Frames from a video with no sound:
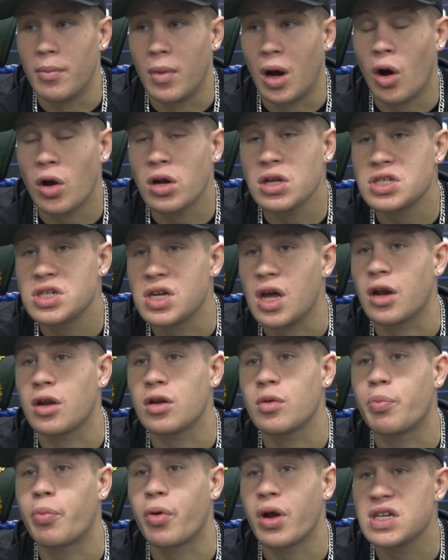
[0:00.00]
Honestly, I
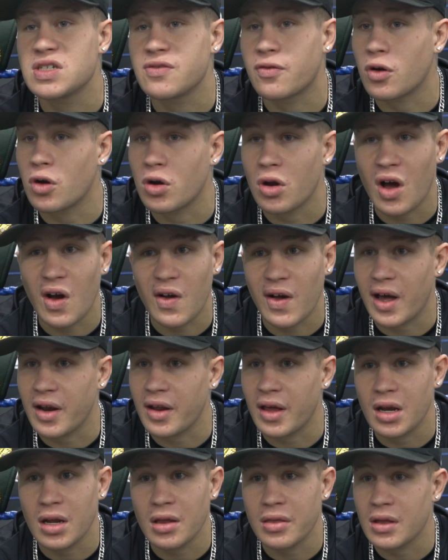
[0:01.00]
didn't press for a knockout
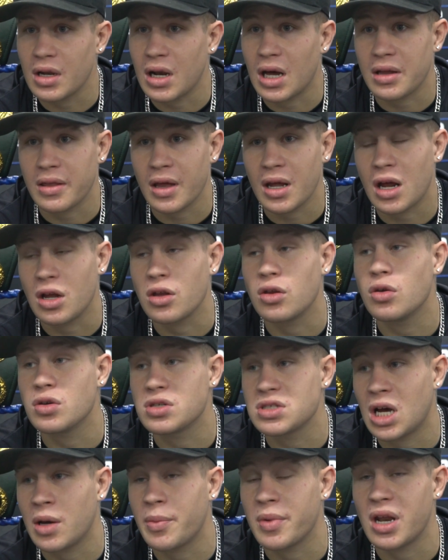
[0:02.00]
or anything like that. I knew
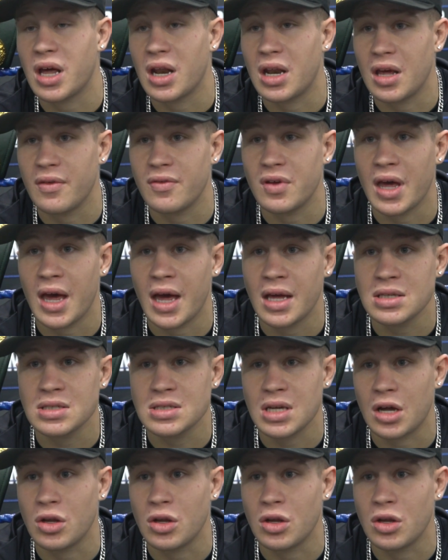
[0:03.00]
Simon had heavy hands.